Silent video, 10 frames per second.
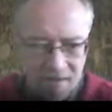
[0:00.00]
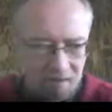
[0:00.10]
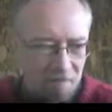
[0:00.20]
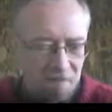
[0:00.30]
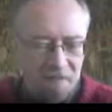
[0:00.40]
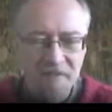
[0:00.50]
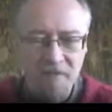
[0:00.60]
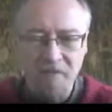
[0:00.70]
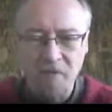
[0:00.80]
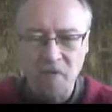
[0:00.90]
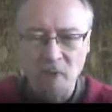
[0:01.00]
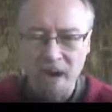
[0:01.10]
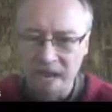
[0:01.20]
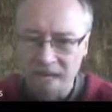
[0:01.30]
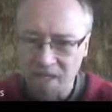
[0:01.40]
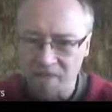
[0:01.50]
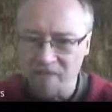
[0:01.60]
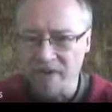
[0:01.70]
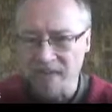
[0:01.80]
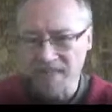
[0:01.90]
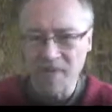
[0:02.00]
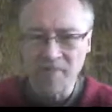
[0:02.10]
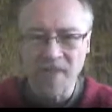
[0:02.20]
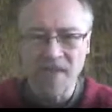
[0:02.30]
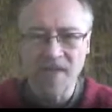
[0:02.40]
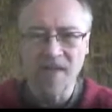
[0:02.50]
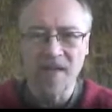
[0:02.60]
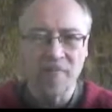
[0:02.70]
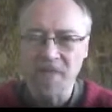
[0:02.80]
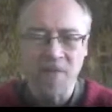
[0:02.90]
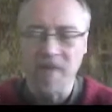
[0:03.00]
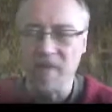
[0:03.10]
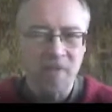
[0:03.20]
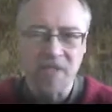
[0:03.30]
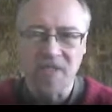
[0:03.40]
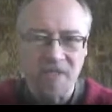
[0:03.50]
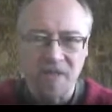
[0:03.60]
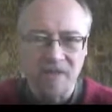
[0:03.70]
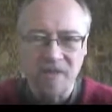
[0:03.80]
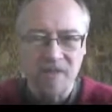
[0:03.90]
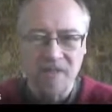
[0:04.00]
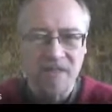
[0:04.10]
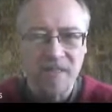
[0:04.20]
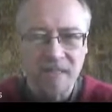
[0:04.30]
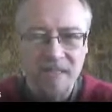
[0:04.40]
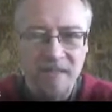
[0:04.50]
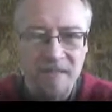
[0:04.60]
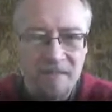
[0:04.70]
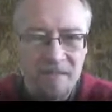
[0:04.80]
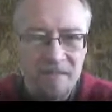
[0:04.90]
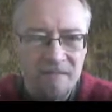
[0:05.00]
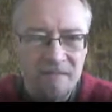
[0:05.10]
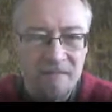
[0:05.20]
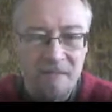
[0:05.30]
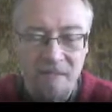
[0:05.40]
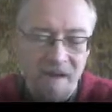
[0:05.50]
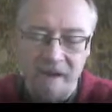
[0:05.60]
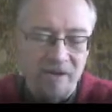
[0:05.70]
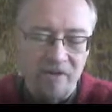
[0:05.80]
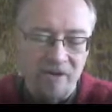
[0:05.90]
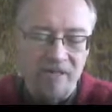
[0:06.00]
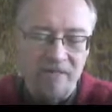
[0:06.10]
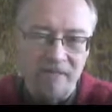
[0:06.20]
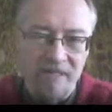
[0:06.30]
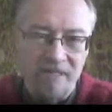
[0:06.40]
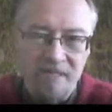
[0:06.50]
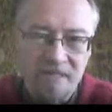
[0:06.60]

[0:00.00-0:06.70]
feel for where you've read something which is totally lost on an electronic device.